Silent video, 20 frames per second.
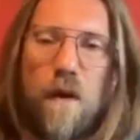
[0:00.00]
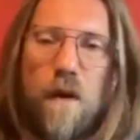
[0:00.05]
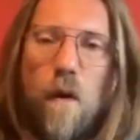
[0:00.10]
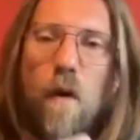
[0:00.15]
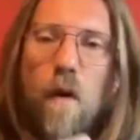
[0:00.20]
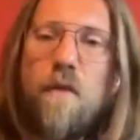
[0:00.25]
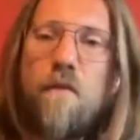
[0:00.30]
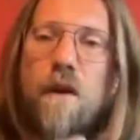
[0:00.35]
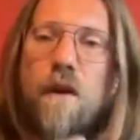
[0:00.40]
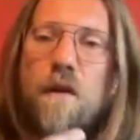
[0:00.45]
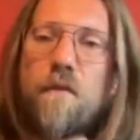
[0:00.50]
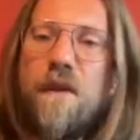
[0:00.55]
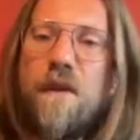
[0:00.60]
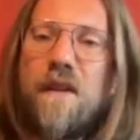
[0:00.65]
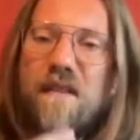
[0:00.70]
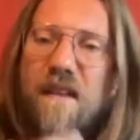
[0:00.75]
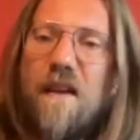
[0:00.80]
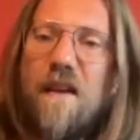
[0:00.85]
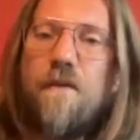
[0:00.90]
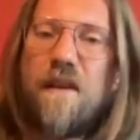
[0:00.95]
Or even if
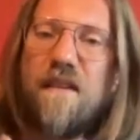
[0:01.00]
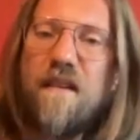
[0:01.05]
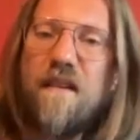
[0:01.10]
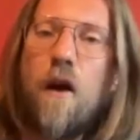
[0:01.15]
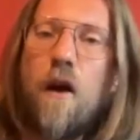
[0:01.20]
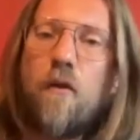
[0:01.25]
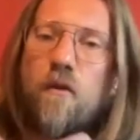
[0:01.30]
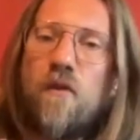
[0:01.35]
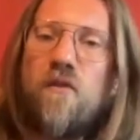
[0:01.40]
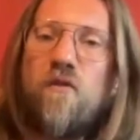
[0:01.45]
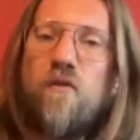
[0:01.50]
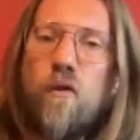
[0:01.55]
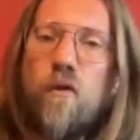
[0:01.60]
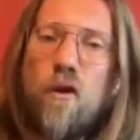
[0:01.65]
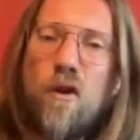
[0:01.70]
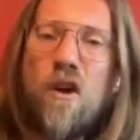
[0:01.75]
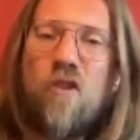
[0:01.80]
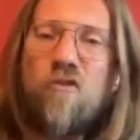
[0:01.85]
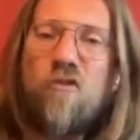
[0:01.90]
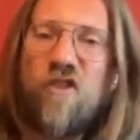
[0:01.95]
it's understood
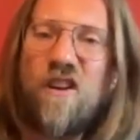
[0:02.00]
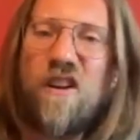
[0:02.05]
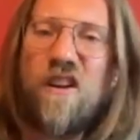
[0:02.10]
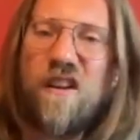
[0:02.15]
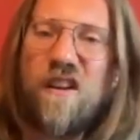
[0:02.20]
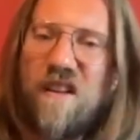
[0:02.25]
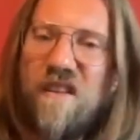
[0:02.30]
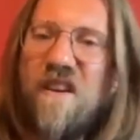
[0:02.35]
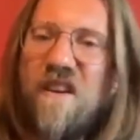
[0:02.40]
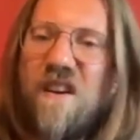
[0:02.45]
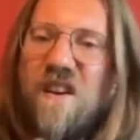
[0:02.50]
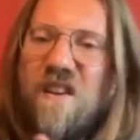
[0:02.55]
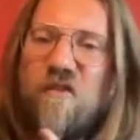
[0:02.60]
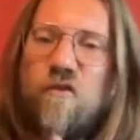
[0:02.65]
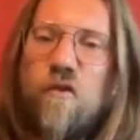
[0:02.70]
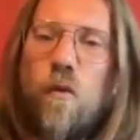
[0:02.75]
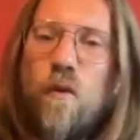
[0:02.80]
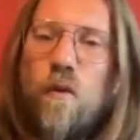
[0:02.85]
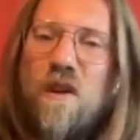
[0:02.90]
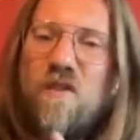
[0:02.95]
logically that there is
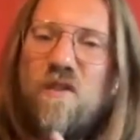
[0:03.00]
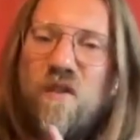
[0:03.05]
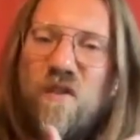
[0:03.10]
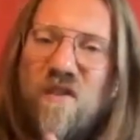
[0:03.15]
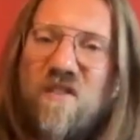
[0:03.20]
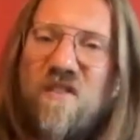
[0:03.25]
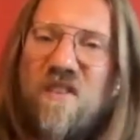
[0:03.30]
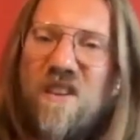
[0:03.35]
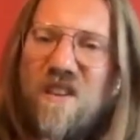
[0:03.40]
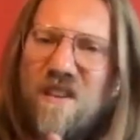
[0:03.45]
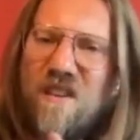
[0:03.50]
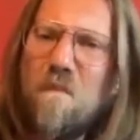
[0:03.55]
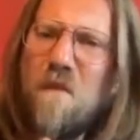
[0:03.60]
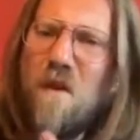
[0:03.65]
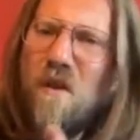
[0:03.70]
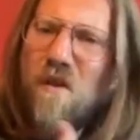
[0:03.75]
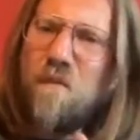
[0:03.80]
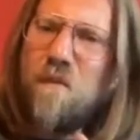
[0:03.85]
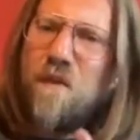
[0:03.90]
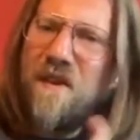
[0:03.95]
no reason, still there
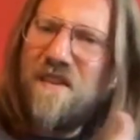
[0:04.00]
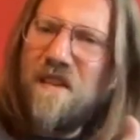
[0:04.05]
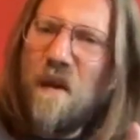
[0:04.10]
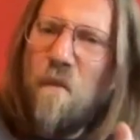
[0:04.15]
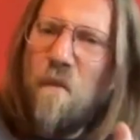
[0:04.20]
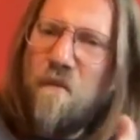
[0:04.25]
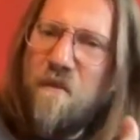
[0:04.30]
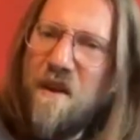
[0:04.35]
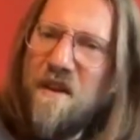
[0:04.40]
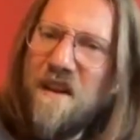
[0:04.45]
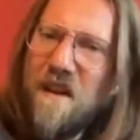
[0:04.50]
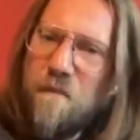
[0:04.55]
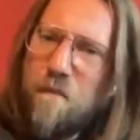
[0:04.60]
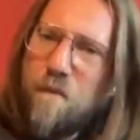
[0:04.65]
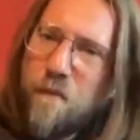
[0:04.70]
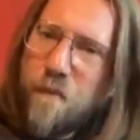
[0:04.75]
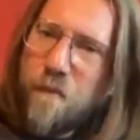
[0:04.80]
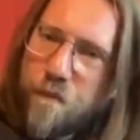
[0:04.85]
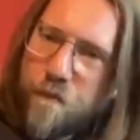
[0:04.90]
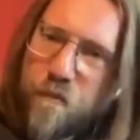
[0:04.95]
must be something that
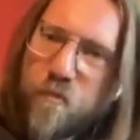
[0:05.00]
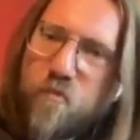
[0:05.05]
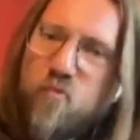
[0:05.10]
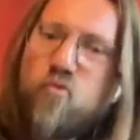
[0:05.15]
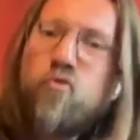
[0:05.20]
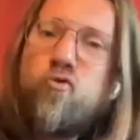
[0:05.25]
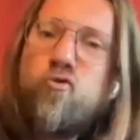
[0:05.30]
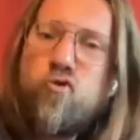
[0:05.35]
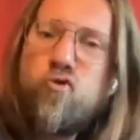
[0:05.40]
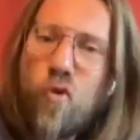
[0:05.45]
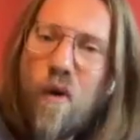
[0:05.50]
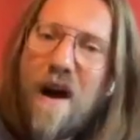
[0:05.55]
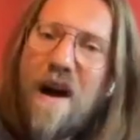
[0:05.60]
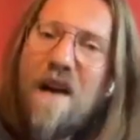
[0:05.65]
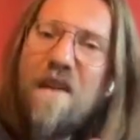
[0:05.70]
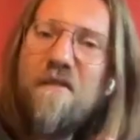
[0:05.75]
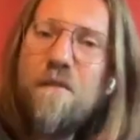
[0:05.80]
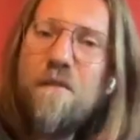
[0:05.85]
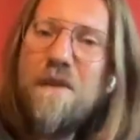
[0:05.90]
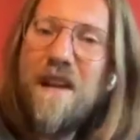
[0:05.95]

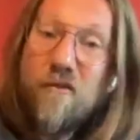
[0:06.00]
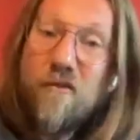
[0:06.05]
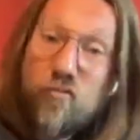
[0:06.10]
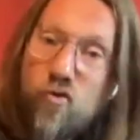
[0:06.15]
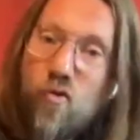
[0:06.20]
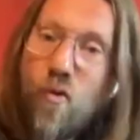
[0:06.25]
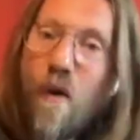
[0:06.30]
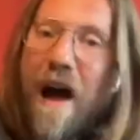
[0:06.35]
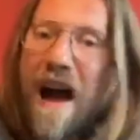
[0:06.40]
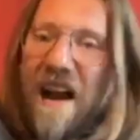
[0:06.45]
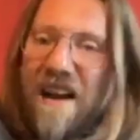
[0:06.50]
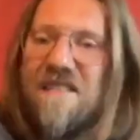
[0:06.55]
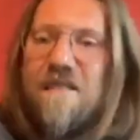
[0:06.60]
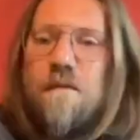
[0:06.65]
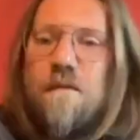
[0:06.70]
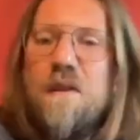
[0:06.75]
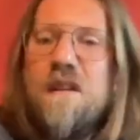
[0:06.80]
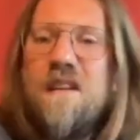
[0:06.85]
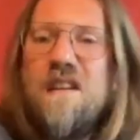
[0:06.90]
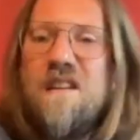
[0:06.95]
drives me, that drags
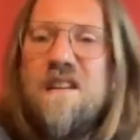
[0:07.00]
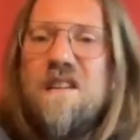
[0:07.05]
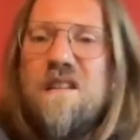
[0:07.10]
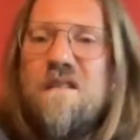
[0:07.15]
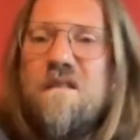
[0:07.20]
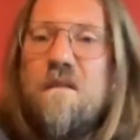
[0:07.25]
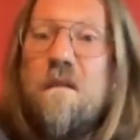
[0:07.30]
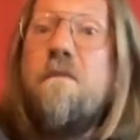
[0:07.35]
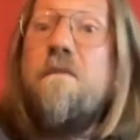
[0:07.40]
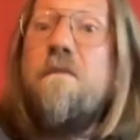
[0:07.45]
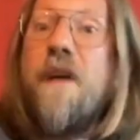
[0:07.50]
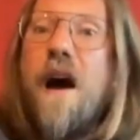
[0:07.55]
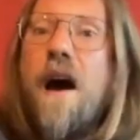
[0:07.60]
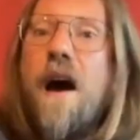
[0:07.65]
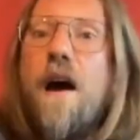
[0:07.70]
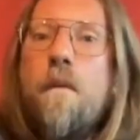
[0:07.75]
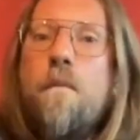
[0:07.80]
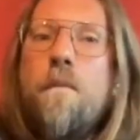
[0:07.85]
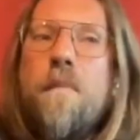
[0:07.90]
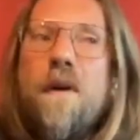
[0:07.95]
me
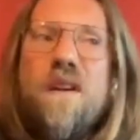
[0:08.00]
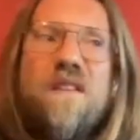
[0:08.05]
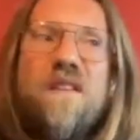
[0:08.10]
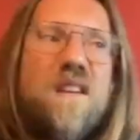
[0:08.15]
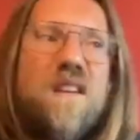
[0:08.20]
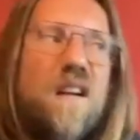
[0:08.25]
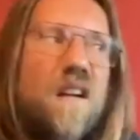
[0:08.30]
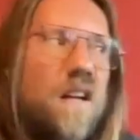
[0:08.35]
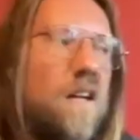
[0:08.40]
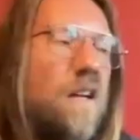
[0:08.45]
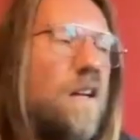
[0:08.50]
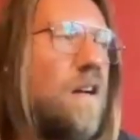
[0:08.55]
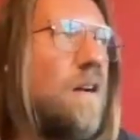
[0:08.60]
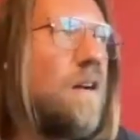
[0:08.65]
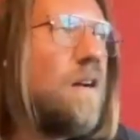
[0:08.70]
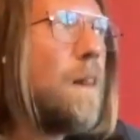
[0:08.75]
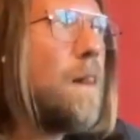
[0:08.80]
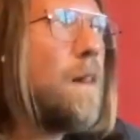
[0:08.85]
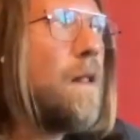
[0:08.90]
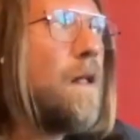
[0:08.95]
there, basically.
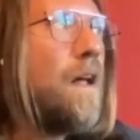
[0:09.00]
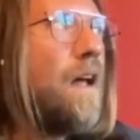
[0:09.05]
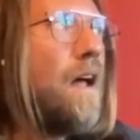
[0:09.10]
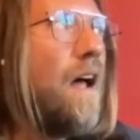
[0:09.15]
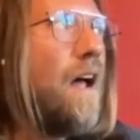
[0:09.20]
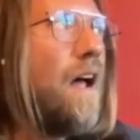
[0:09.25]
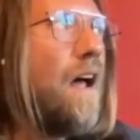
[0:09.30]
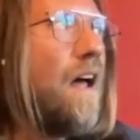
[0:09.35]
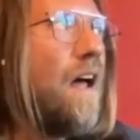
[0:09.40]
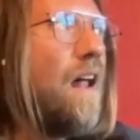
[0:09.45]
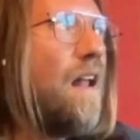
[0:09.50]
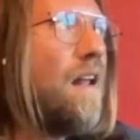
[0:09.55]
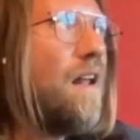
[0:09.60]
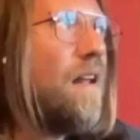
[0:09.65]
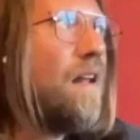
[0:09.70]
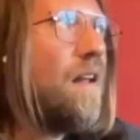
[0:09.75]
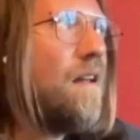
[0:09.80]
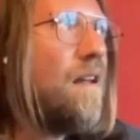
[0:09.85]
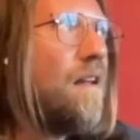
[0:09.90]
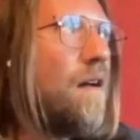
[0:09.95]

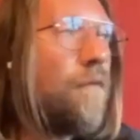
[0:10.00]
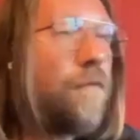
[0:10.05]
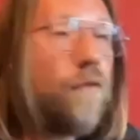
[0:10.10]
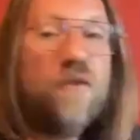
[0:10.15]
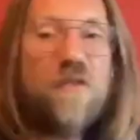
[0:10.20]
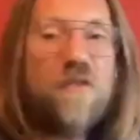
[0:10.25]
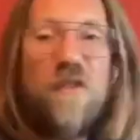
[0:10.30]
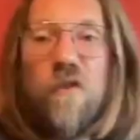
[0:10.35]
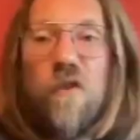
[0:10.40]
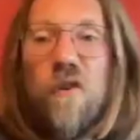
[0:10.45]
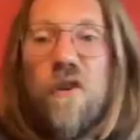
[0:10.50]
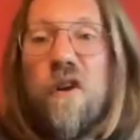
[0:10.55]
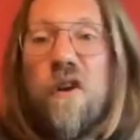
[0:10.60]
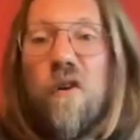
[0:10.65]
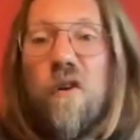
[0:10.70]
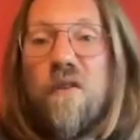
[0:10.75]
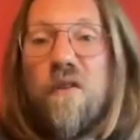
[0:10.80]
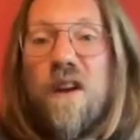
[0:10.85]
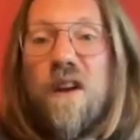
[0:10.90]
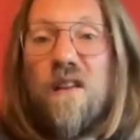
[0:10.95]
And of course, there's no here
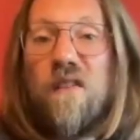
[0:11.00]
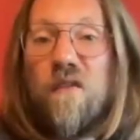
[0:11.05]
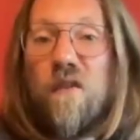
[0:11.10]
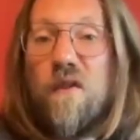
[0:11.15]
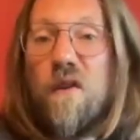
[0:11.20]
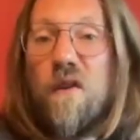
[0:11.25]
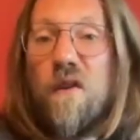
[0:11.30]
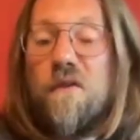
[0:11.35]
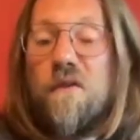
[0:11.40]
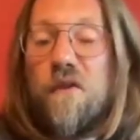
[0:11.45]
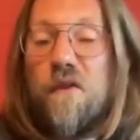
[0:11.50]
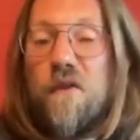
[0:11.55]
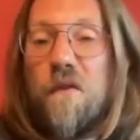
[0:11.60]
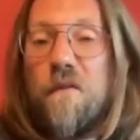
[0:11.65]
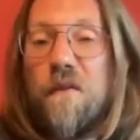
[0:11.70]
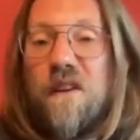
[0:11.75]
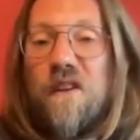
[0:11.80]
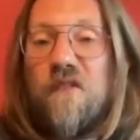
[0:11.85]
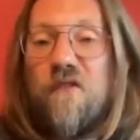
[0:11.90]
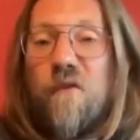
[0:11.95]
or there, so
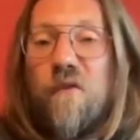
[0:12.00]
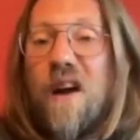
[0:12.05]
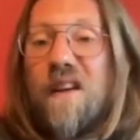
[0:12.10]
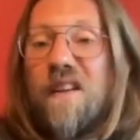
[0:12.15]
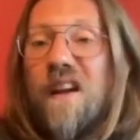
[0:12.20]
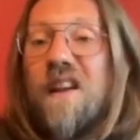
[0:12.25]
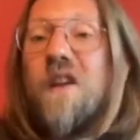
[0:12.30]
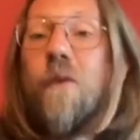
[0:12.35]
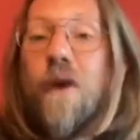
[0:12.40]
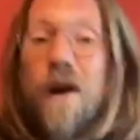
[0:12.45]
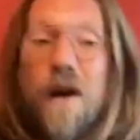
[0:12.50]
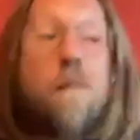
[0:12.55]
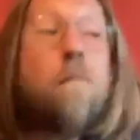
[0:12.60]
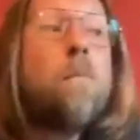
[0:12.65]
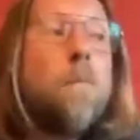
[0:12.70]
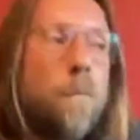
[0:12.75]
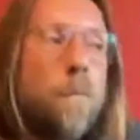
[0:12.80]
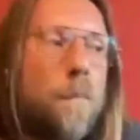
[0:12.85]
nothing is dragged anyway.